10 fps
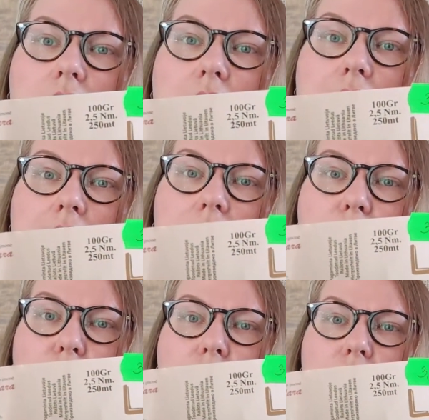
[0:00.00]
that I
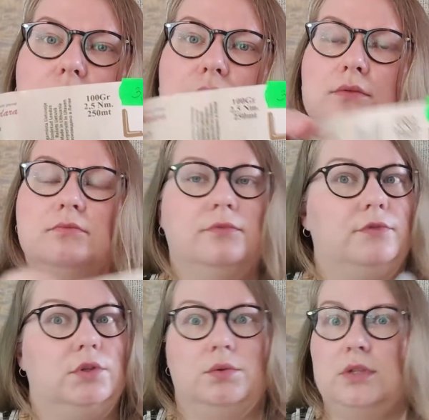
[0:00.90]
bought
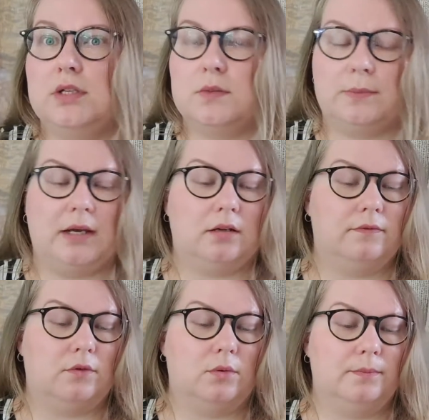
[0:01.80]
a few years back
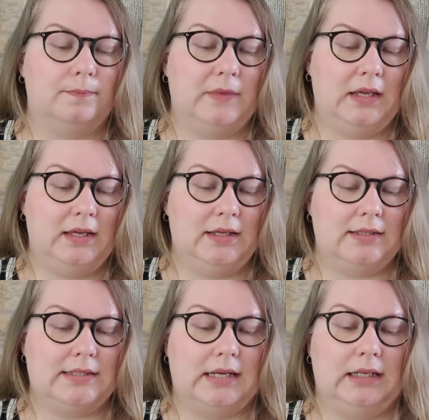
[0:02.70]
from
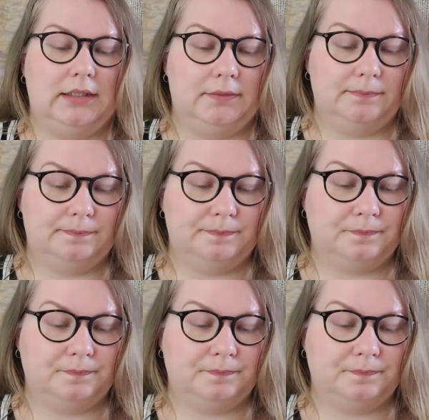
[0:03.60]
Talent.